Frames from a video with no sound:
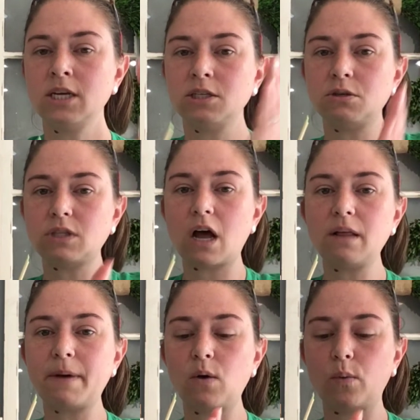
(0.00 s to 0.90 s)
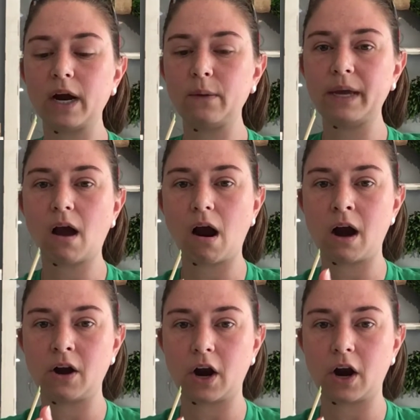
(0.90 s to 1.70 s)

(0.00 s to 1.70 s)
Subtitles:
So it's all about where we are on